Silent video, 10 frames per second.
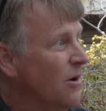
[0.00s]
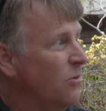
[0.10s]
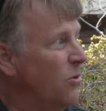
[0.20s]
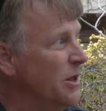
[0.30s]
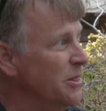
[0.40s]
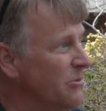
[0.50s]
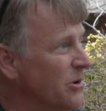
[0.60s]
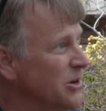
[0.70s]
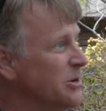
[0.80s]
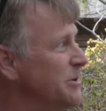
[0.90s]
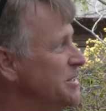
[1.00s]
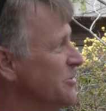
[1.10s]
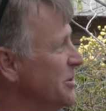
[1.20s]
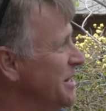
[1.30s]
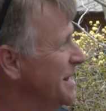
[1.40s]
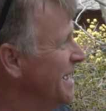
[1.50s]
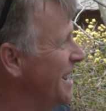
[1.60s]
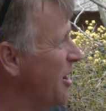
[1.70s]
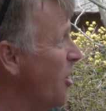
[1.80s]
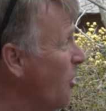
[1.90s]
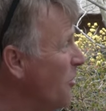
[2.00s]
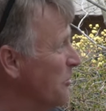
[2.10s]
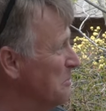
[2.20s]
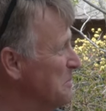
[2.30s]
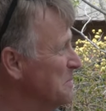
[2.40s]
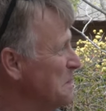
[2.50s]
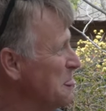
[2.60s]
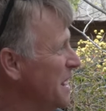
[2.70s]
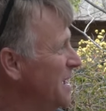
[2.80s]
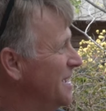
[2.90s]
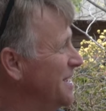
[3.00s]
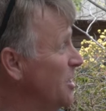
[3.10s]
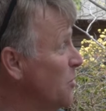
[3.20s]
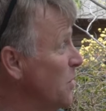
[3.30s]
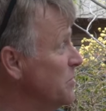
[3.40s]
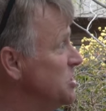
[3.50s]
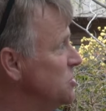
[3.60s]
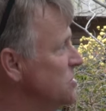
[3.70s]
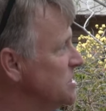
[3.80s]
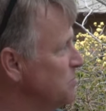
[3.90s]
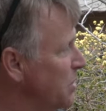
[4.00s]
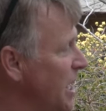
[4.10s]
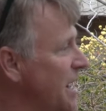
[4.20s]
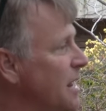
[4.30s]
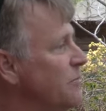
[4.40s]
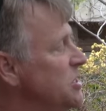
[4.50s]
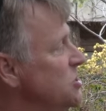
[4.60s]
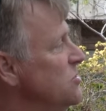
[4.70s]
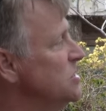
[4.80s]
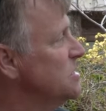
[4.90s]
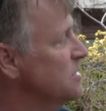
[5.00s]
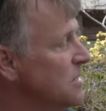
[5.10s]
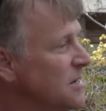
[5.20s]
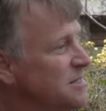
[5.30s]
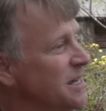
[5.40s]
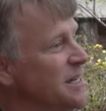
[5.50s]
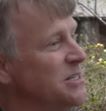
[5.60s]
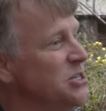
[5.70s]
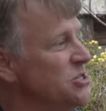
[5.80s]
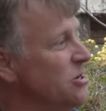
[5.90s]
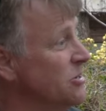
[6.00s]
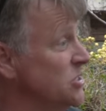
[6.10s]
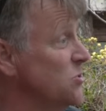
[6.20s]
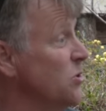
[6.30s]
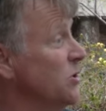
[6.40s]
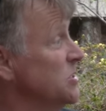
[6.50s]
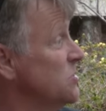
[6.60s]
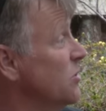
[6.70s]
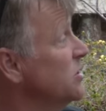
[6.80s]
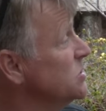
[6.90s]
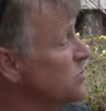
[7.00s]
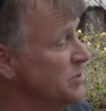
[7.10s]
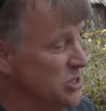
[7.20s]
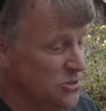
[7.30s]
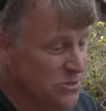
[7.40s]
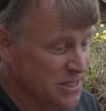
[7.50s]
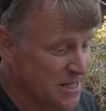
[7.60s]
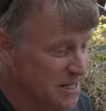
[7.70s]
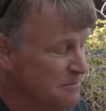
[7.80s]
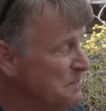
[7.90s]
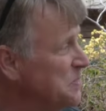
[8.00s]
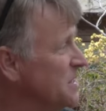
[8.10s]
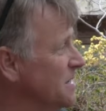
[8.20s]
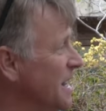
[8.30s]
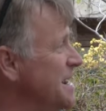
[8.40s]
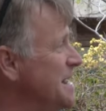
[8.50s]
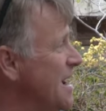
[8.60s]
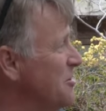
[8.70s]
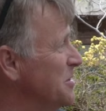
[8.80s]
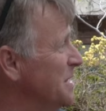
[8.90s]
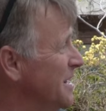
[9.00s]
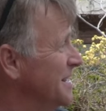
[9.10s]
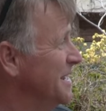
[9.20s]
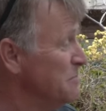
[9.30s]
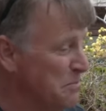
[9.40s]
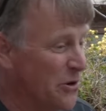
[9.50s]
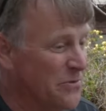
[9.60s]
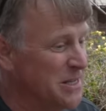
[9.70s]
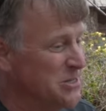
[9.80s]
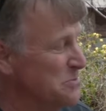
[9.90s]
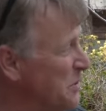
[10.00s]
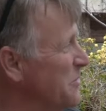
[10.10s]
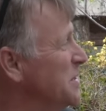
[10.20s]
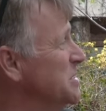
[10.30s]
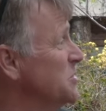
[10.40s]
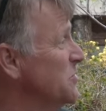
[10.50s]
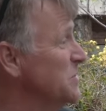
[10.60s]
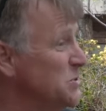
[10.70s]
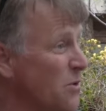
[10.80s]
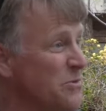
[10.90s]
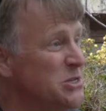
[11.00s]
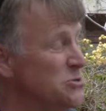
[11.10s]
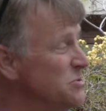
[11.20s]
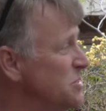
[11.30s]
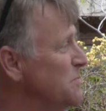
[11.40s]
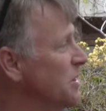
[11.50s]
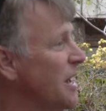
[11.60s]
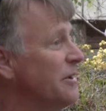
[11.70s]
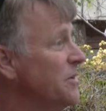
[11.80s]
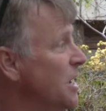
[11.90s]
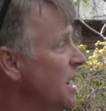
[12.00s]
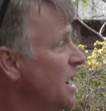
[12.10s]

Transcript: What in the world are we doing at home yeah. You know, when we choose to plant and we choose to, to condition our soil, soils, when we choose to, to lay down an impervious or pervious surface, what we choose to build out of,